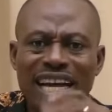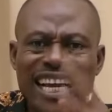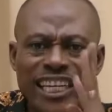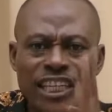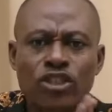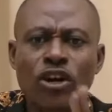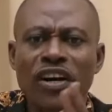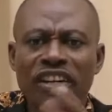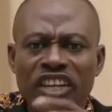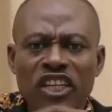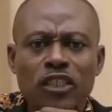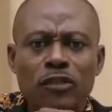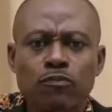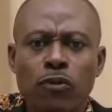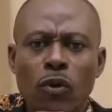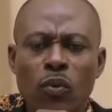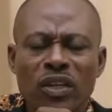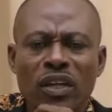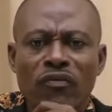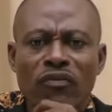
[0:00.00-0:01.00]
A donkey
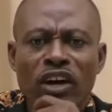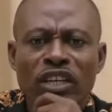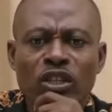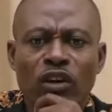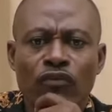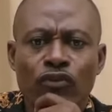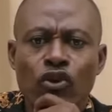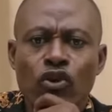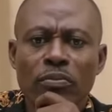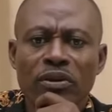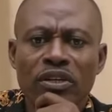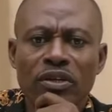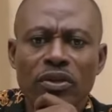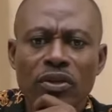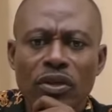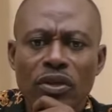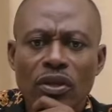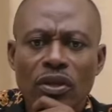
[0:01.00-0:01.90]
spoke with the voice of human.